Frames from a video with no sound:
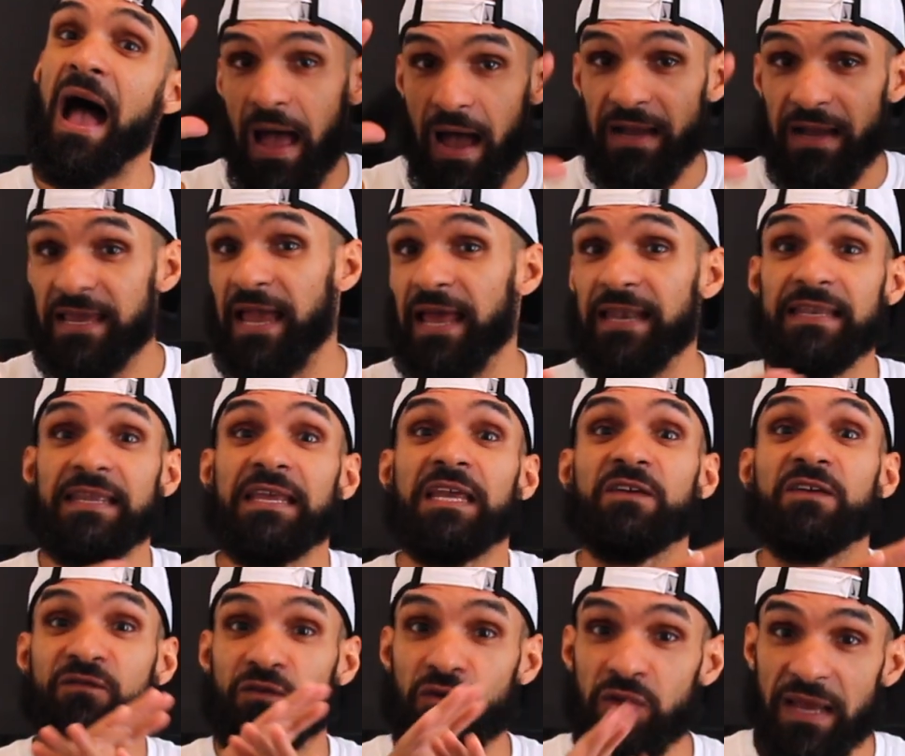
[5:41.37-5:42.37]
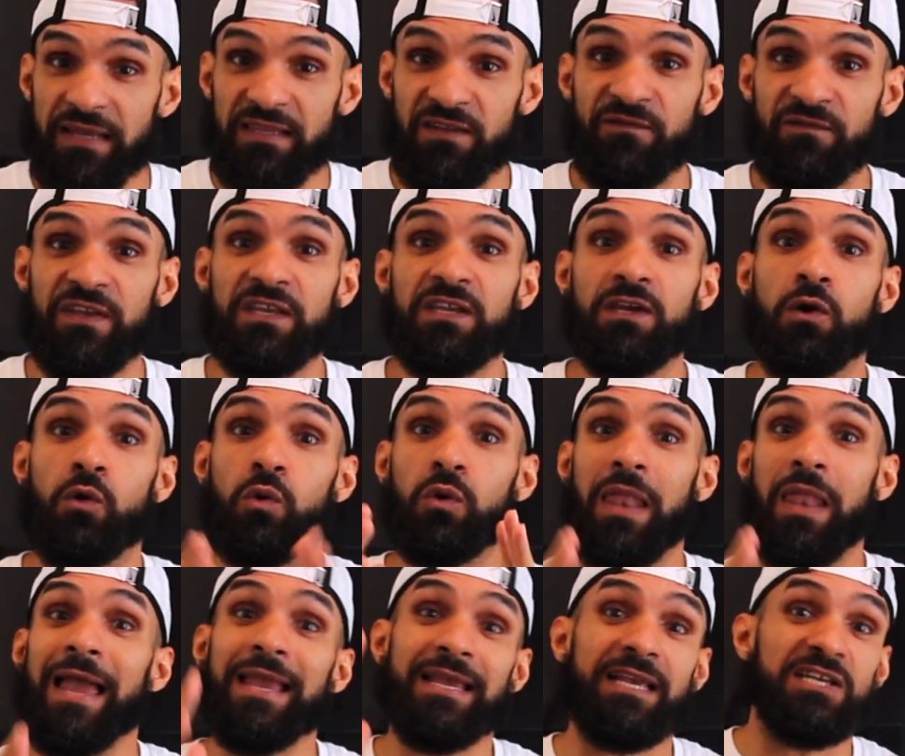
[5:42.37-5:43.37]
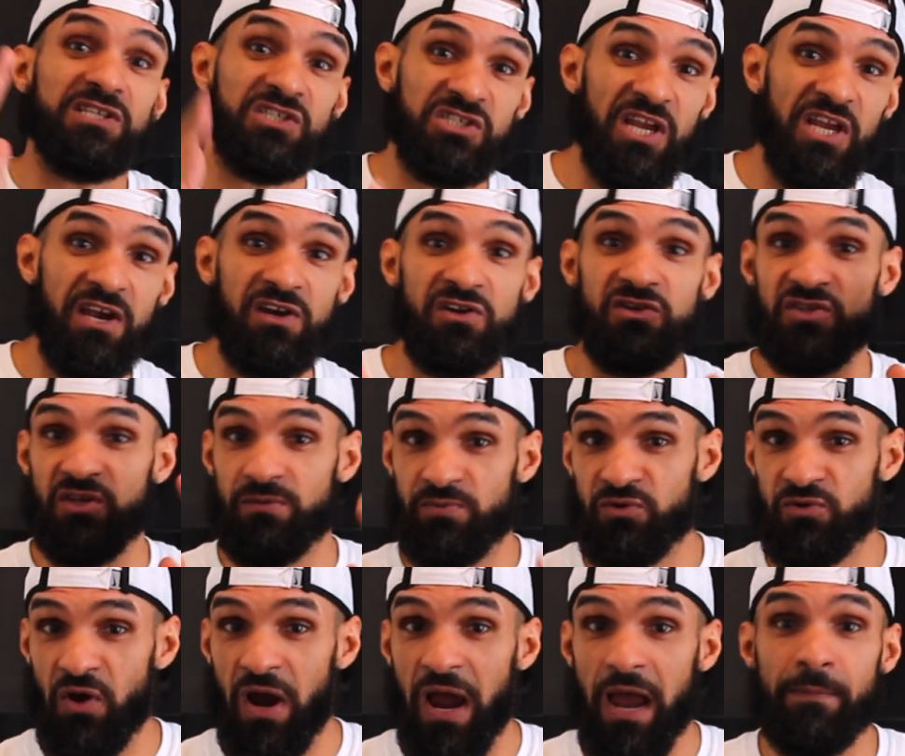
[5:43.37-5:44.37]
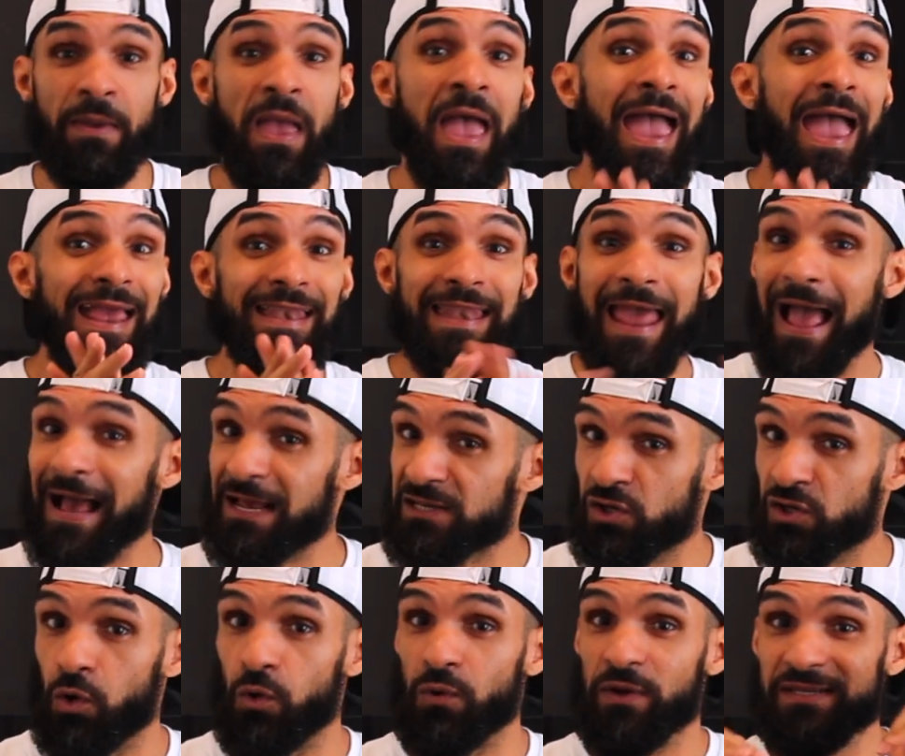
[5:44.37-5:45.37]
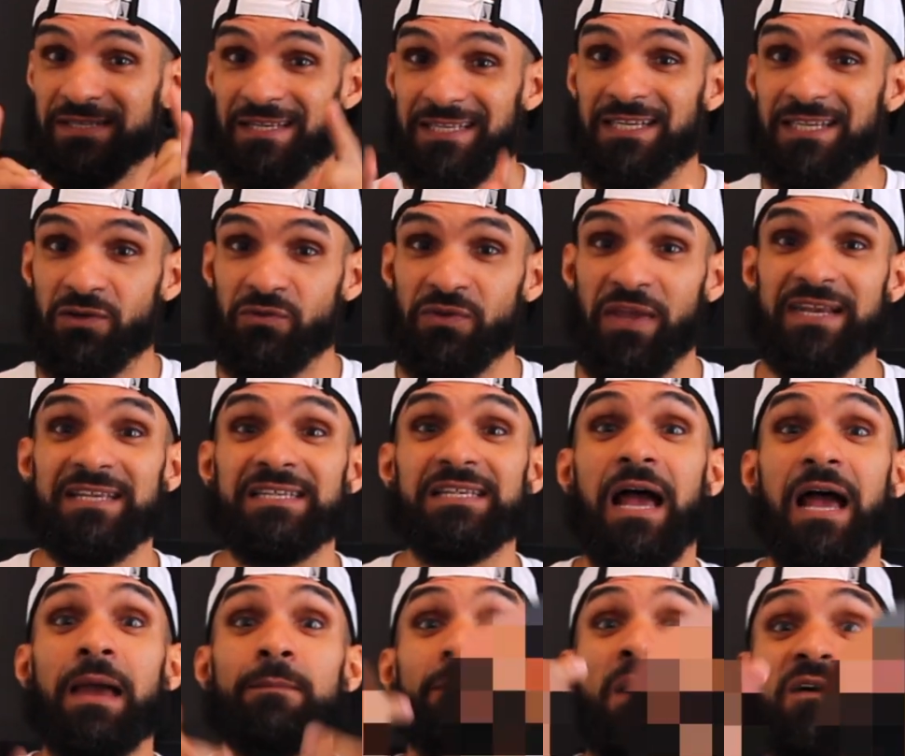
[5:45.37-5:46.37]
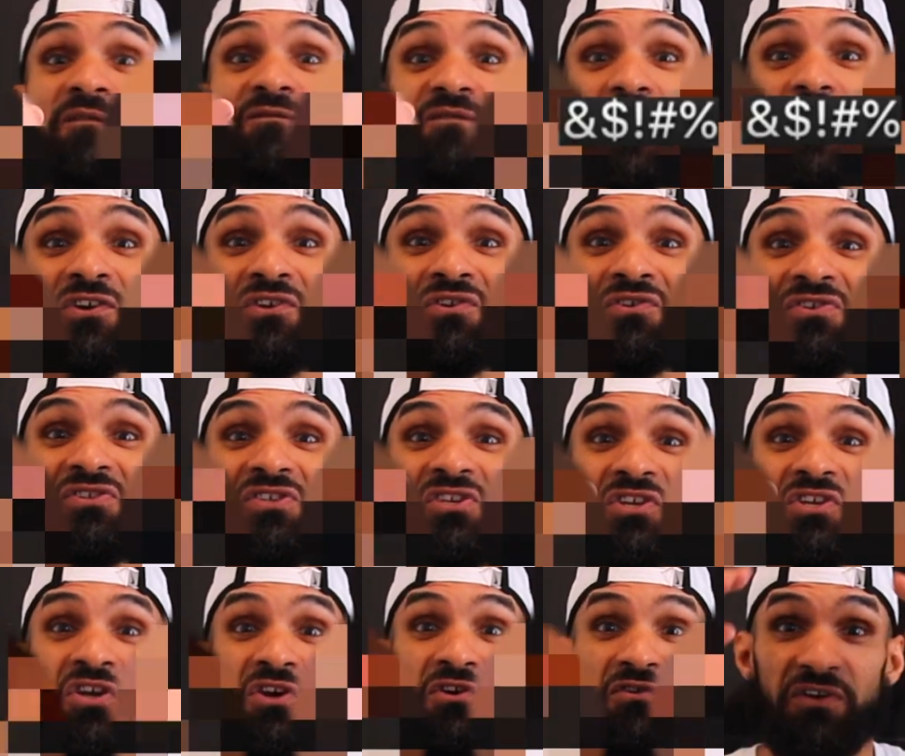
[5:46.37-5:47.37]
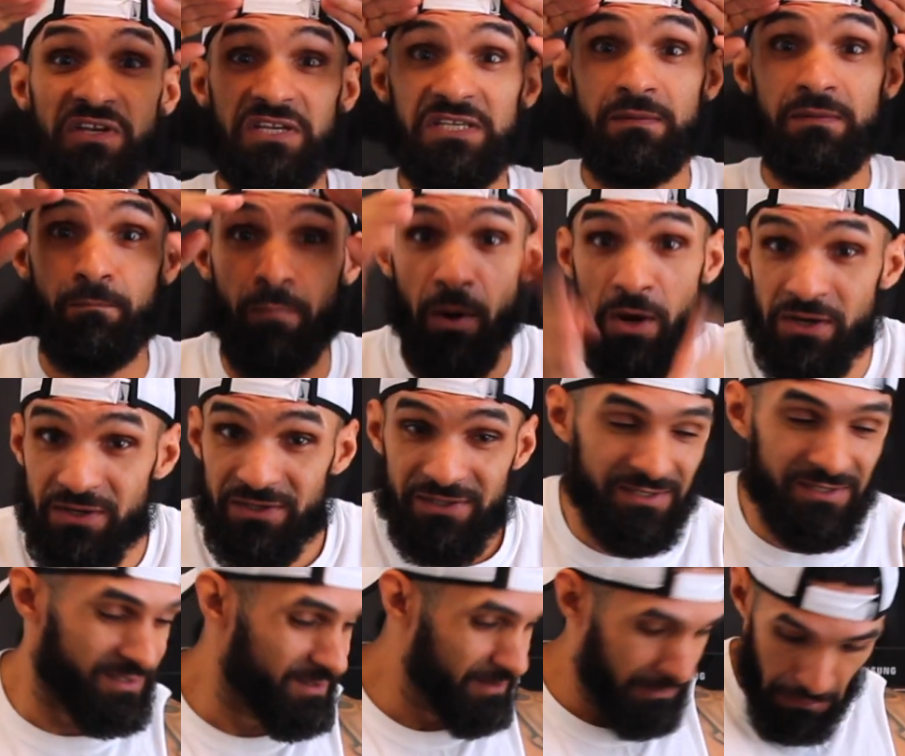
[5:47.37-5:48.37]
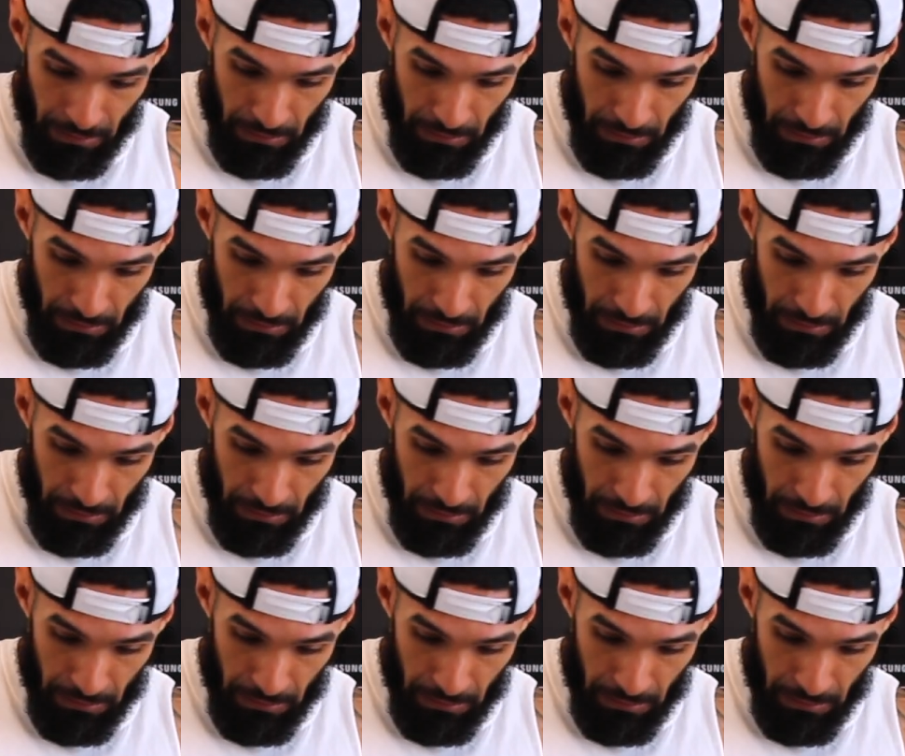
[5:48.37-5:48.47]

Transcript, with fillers: Again, if you like the video, like, share, subscribe, and as always, until next time, fuck your insecurities. Peace.